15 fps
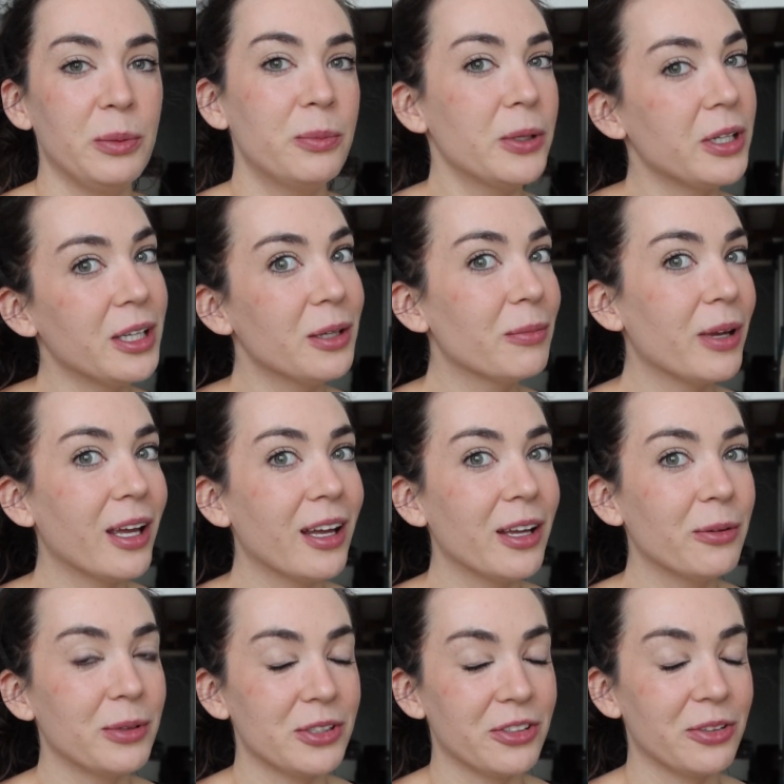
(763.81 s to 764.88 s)

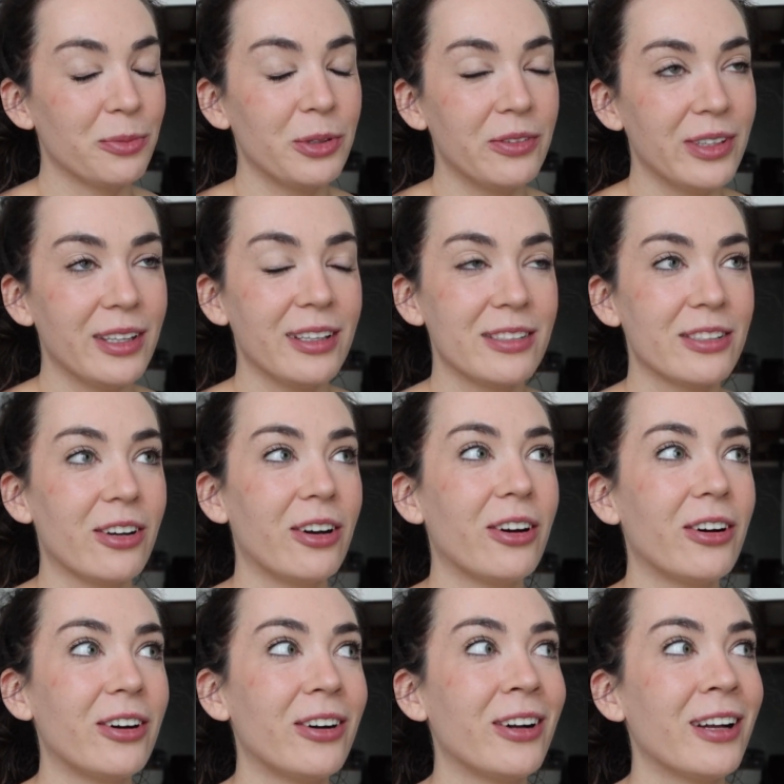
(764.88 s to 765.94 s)
Boogeyman, which is a movie they saw,